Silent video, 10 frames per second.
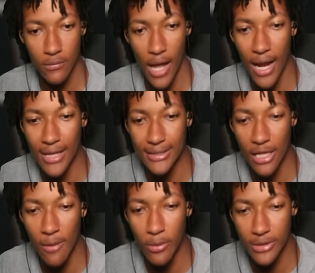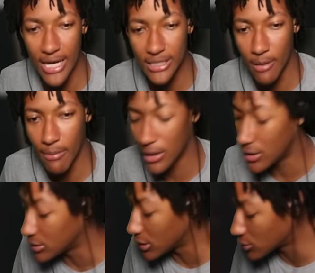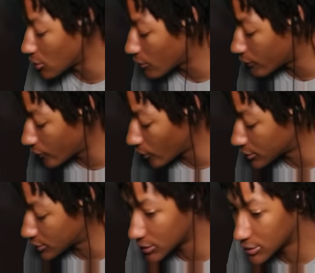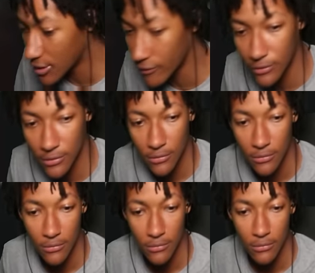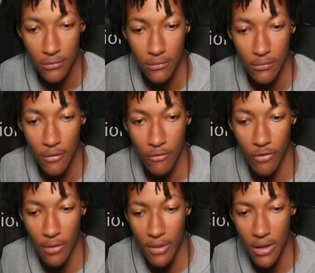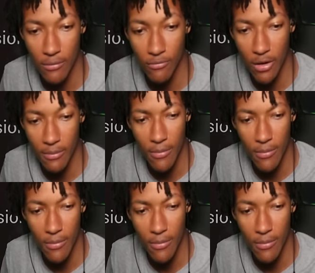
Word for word: I got teleportation abilities. Let's go. Four, six, seven. Run me up. Run.